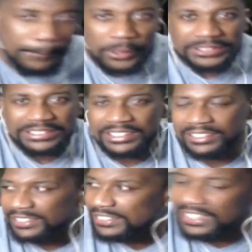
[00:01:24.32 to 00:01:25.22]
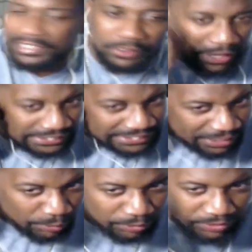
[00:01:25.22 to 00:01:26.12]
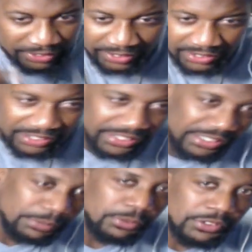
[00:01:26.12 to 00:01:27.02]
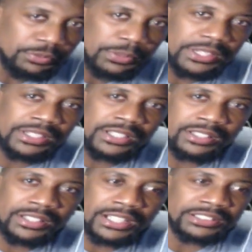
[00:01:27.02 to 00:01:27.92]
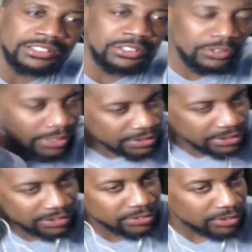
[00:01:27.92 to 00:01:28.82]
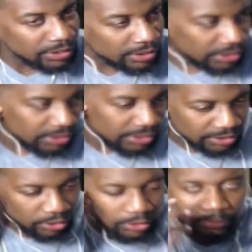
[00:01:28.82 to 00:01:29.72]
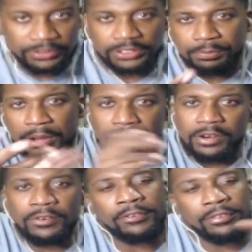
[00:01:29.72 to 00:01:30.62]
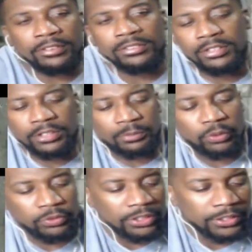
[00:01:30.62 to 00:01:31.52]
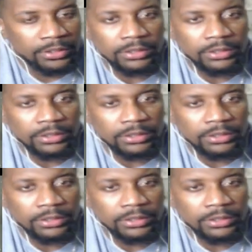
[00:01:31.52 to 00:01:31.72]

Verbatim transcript: Boys in the Hood, you ever watch that movie? The movie's pretty lit, you guys should go watch it. Oh, this is probably a reference to the movie.